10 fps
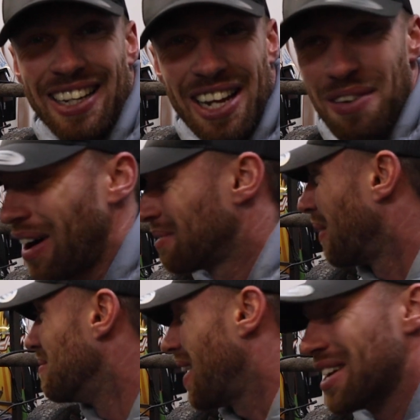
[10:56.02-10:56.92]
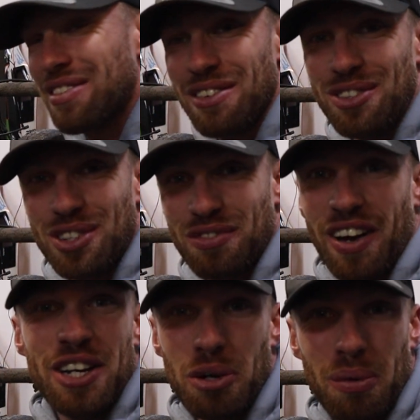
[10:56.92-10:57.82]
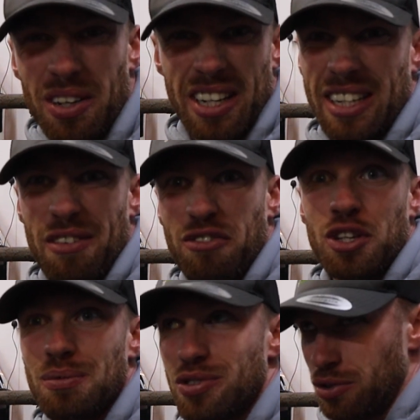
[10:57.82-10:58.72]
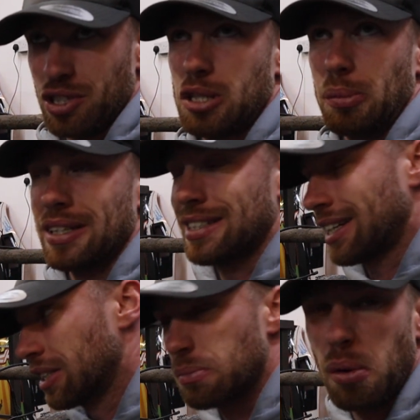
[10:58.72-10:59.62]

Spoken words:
It might have even just fired up on like fumes for a split second.